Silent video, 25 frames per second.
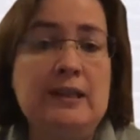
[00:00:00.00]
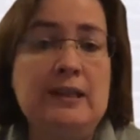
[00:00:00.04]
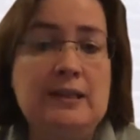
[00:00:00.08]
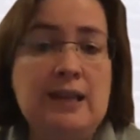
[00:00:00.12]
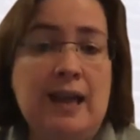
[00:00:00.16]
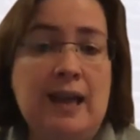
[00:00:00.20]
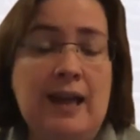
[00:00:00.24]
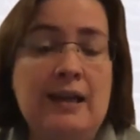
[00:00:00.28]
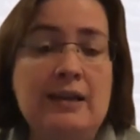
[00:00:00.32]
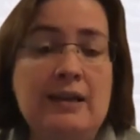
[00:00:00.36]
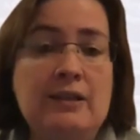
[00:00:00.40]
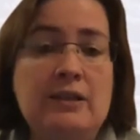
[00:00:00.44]

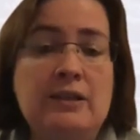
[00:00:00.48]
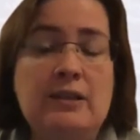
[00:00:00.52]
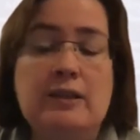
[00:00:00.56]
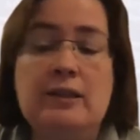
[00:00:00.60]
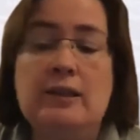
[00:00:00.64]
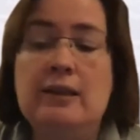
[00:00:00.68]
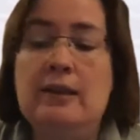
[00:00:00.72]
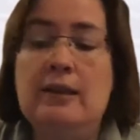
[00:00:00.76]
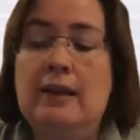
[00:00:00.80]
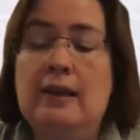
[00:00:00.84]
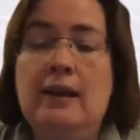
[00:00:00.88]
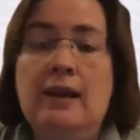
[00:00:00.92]
tests,
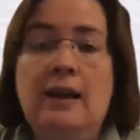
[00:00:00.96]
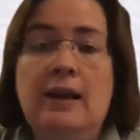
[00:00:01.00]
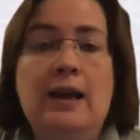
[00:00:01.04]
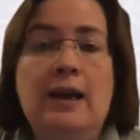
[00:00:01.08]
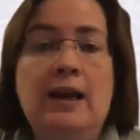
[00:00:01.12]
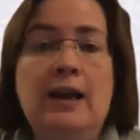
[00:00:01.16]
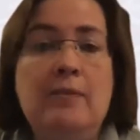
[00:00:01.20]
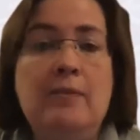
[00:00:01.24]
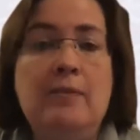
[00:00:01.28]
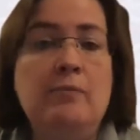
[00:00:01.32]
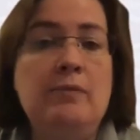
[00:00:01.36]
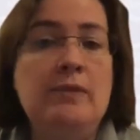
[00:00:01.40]

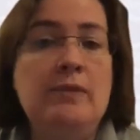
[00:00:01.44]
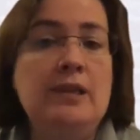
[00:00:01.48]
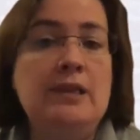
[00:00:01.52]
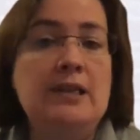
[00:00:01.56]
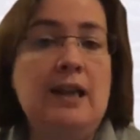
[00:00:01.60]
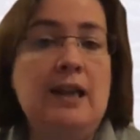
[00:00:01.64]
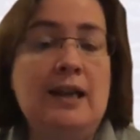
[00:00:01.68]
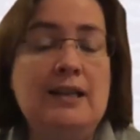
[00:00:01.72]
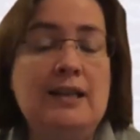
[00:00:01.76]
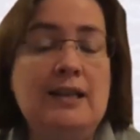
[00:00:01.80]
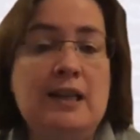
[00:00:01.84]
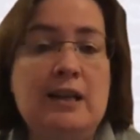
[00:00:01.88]
this
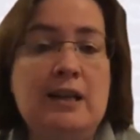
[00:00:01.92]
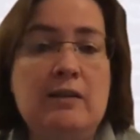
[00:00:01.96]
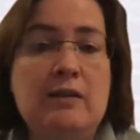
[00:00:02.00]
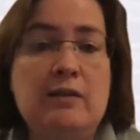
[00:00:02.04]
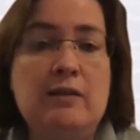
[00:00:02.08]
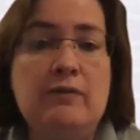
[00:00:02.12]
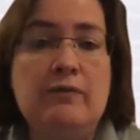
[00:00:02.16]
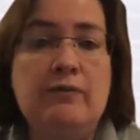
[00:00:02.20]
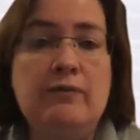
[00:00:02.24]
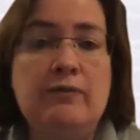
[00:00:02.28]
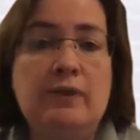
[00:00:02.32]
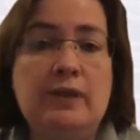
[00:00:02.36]
idea
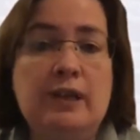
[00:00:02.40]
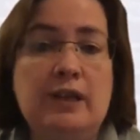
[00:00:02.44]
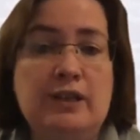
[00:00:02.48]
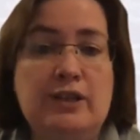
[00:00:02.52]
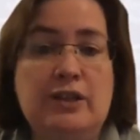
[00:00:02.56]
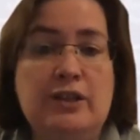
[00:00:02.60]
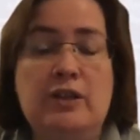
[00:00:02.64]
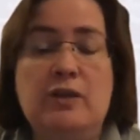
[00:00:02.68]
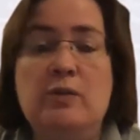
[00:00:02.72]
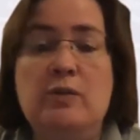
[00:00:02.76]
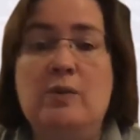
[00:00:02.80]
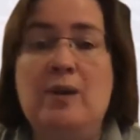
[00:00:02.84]
of, can
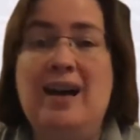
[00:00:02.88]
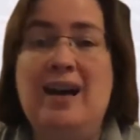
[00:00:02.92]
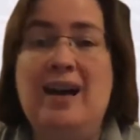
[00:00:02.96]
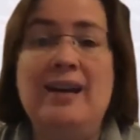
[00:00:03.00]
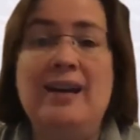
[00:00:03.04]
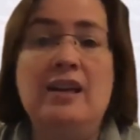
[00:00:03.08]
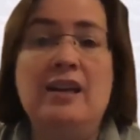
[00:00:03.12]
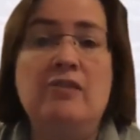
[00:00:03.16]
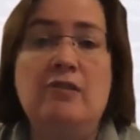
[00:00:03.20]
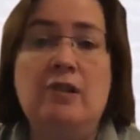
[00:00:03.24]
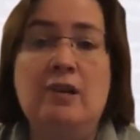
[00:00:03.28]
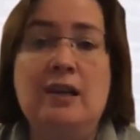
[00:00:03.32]
you
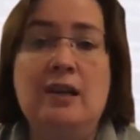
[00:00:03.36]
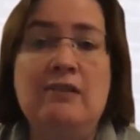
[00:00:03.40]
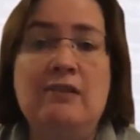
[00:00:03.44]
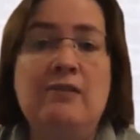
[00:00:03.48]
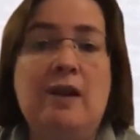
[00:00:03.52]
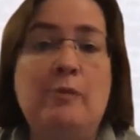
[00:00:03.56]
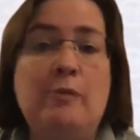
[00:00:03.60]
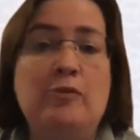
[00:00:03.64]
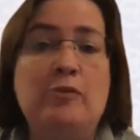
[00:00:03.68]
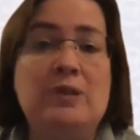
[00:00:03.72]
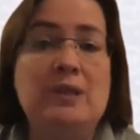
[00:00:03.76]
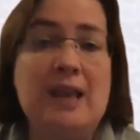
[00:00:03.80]
accurately
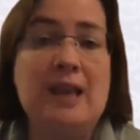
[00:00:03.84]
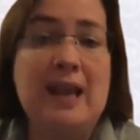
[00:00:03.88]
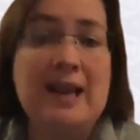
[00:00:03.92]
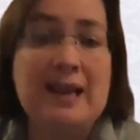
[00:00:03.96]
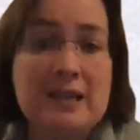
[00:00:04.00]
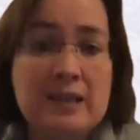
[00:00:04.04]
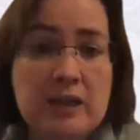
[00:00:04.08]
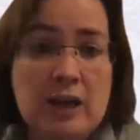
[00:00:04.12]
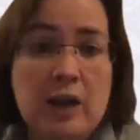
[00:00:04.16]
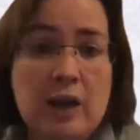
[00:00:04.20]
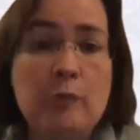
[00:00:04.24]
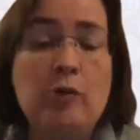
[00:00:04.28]

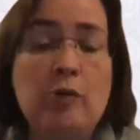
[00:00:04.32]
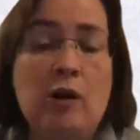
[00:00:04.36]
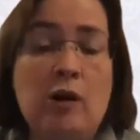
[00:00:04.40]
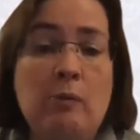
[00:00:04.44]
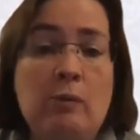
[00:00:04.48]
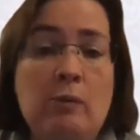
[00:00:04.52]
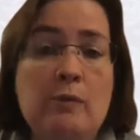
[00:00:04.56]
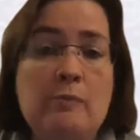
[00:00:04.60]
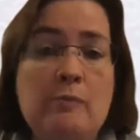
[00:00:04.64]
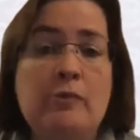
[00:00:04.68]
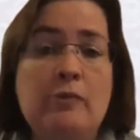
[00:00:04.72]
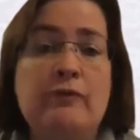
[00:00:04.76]
represent a
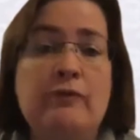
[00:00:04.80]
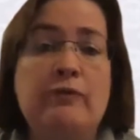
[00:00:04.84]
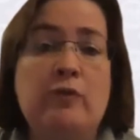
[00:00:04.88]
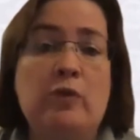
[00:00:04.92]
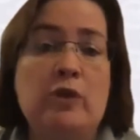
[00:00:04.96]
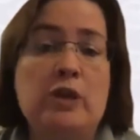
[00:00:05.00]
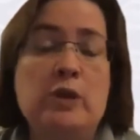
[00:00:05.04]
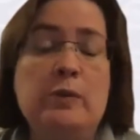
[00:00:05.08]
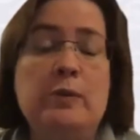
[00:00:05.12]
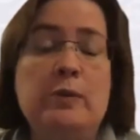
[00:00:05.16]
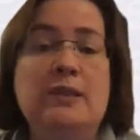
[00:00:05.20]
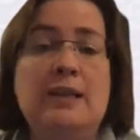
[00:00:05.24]
problem before
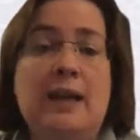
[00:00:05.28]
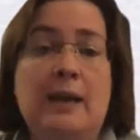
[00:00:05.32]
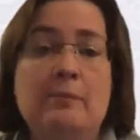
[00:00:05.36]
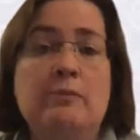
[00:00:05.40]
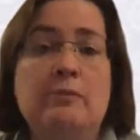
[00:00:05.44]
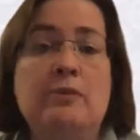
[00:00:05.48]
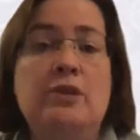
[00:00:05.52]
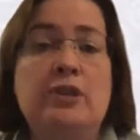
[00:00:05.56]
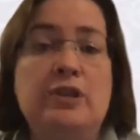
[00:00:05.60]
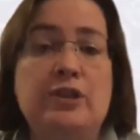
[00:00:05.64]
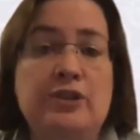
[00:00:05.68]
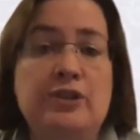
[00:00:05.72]
you
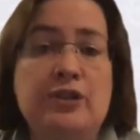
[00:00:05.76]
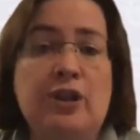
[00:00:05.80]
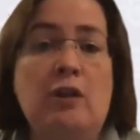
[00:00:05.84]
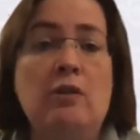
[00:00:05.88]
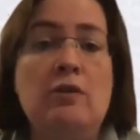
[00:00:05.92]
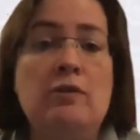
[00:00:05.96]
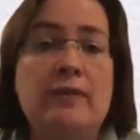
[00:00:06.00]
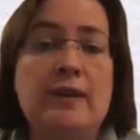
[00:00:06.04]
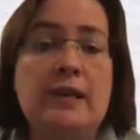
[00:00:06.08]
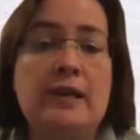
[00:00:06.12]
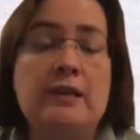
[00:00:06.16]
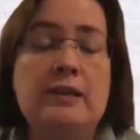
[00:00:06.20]
attempt to
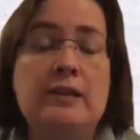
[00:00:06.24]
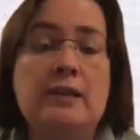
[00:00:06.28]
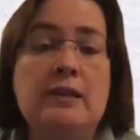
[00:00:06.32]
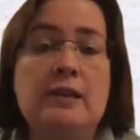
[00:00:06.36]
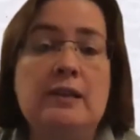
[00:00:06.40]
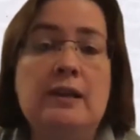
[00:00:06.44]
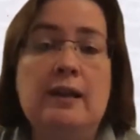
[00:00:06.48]
solve it?